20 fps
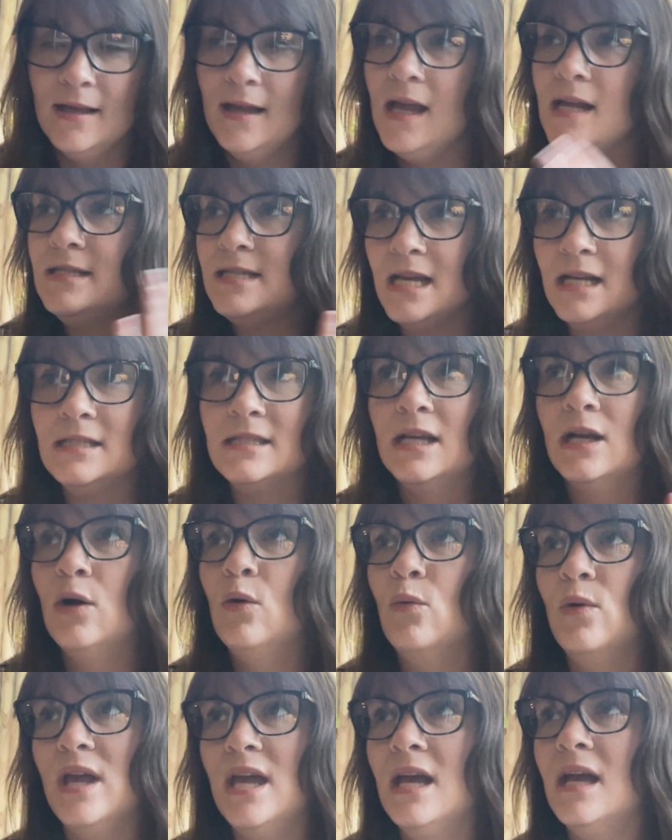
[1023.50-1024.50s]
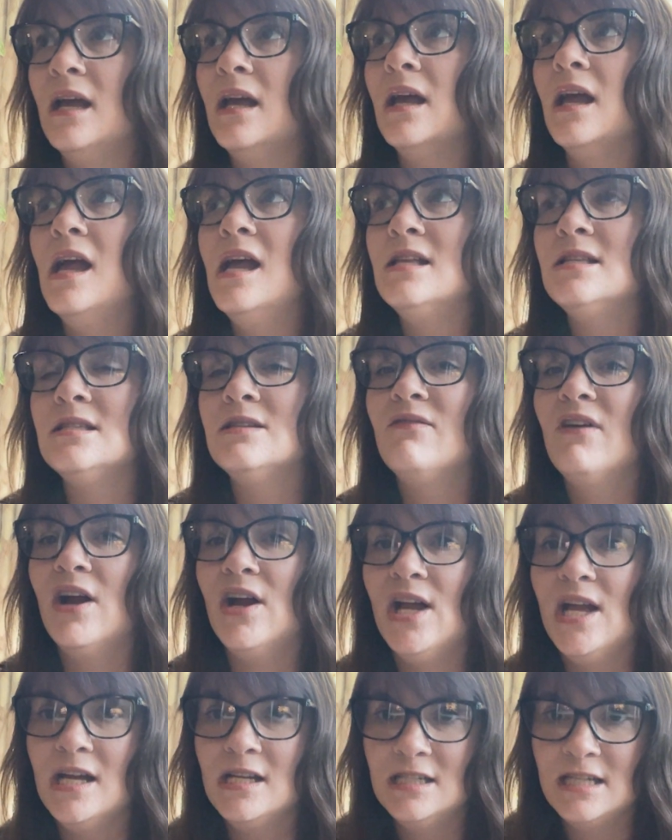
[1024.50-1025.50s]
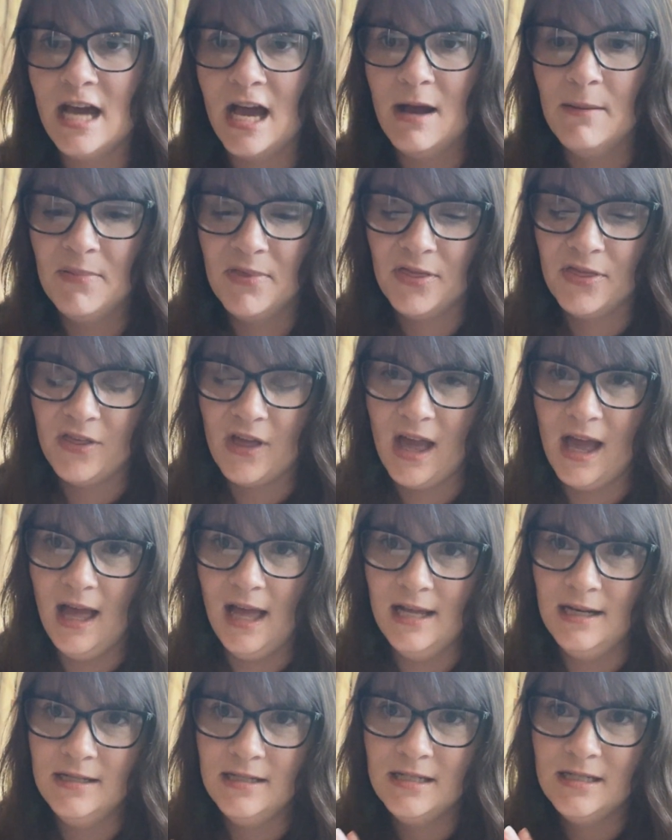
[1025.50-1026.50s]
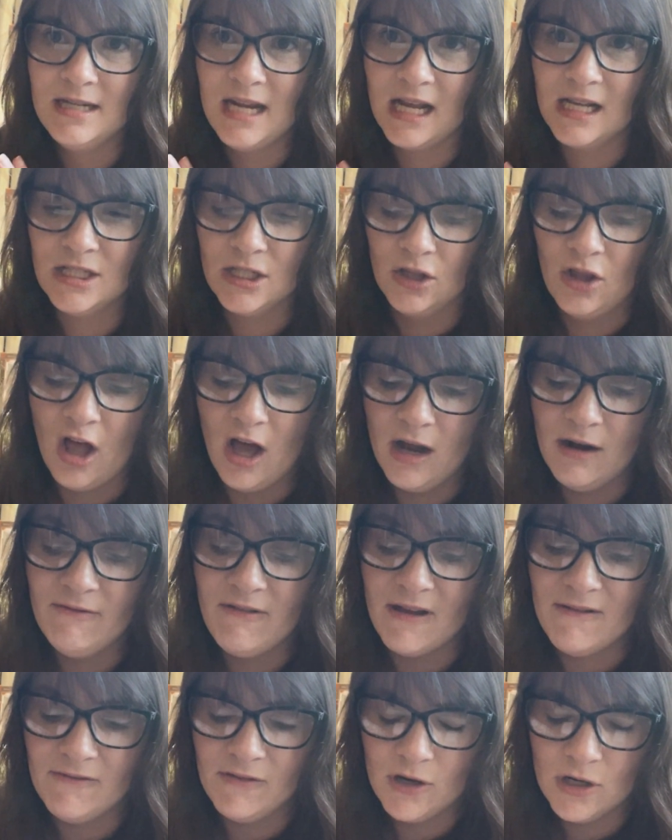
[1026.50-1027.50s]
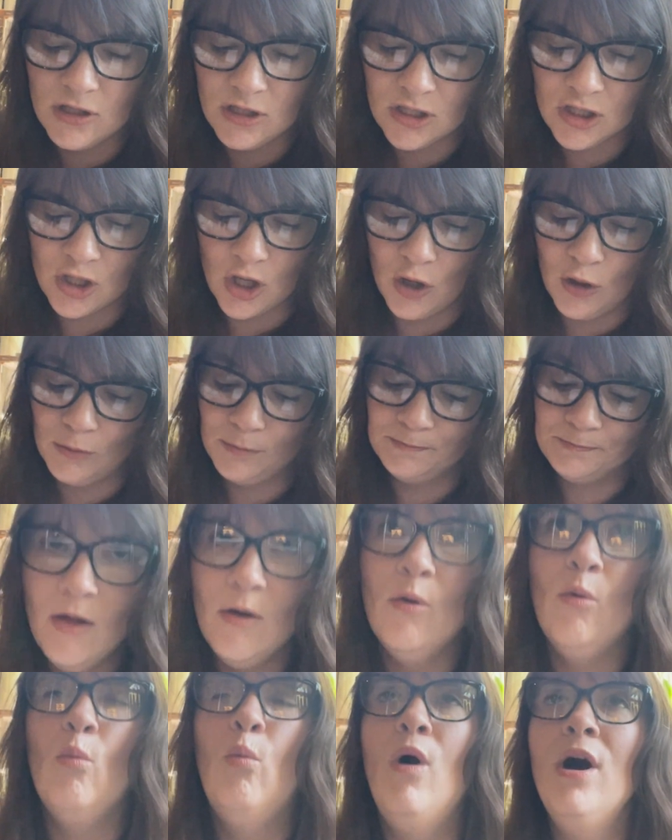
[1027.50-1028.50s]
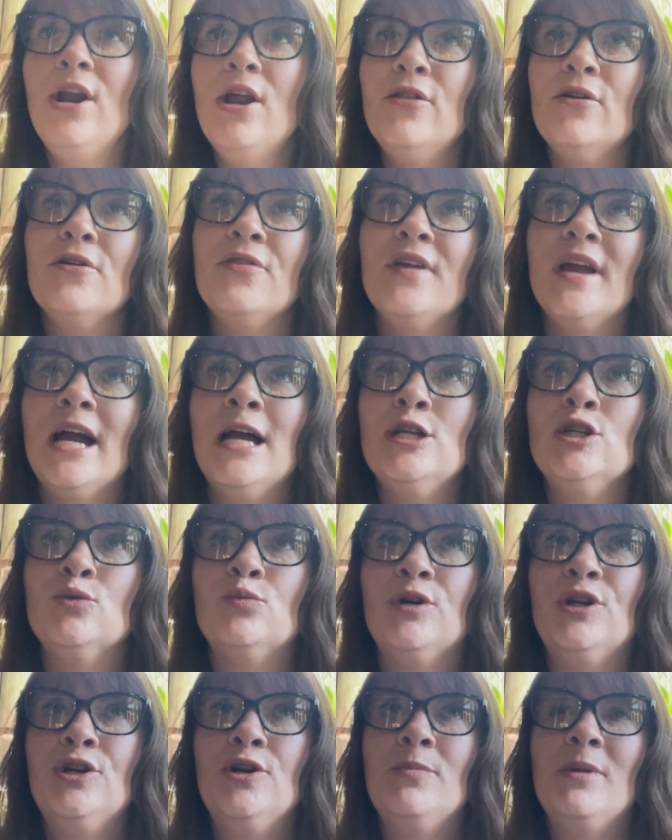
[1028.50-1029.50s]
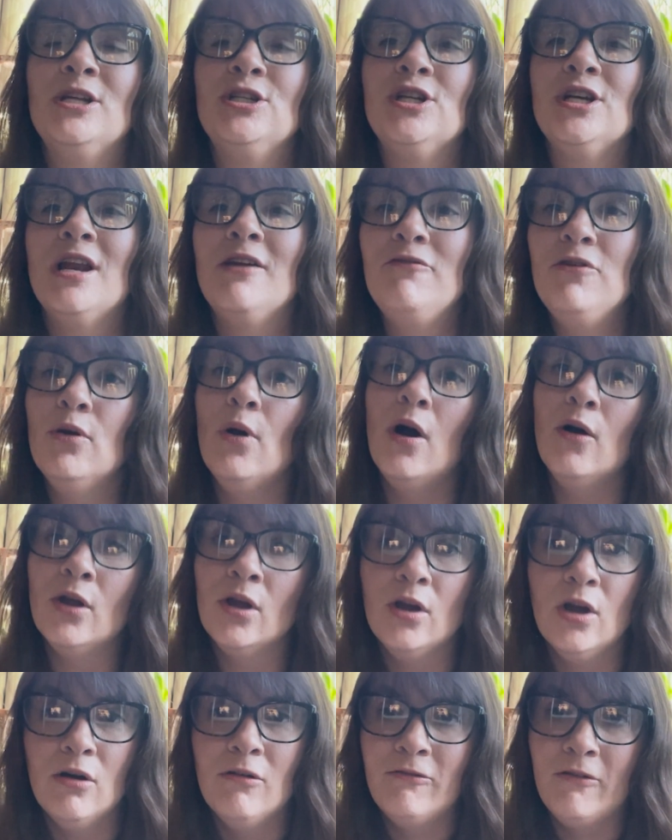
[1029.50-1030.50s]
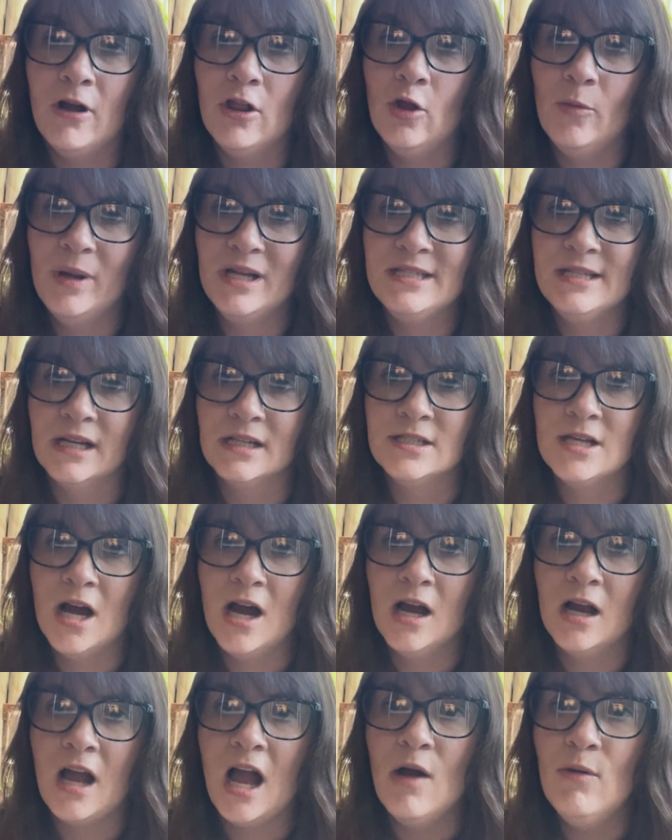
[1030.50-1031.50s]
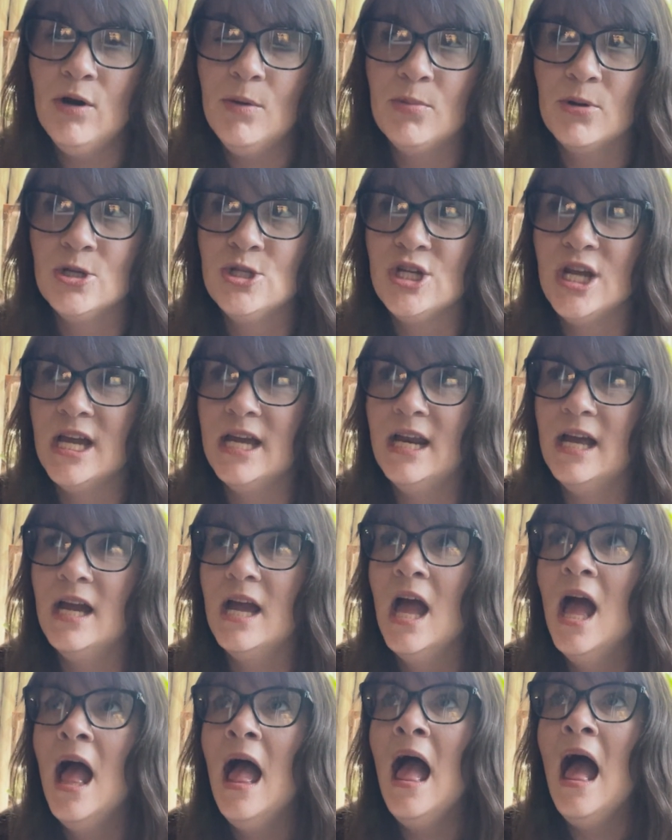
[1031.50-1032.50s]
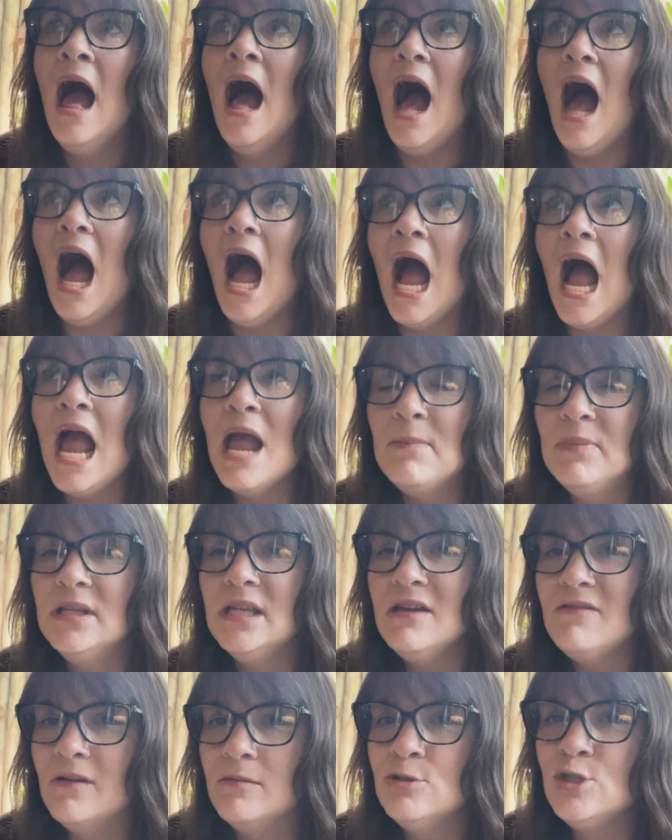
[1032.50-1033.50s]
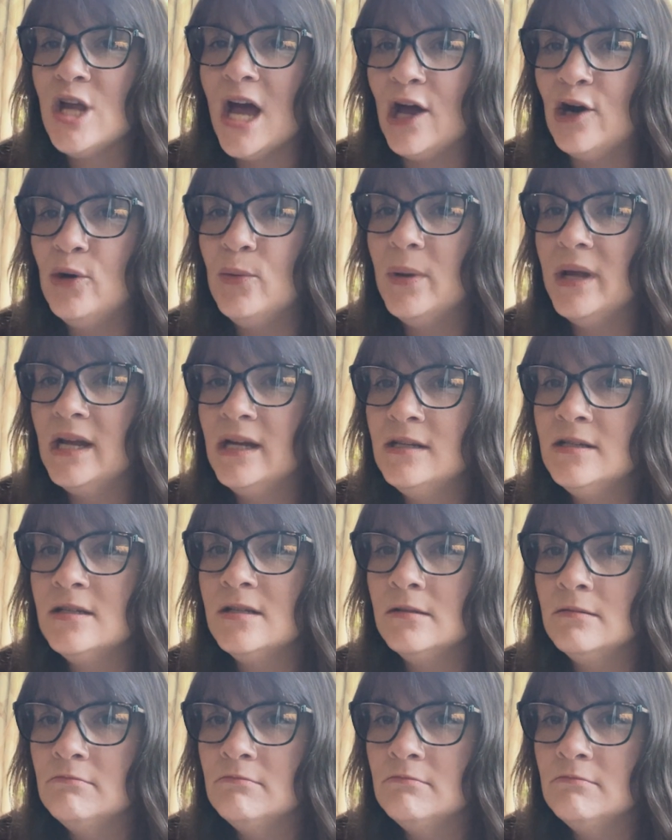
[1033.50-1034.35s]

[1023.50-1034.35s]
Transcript: It takes like a week. It's very in-depth and takes a lot of effort. So one other thing I just wanted to mention, if you all could go follow my TikTok, I would appreciate it. I believe I'm shadow banned.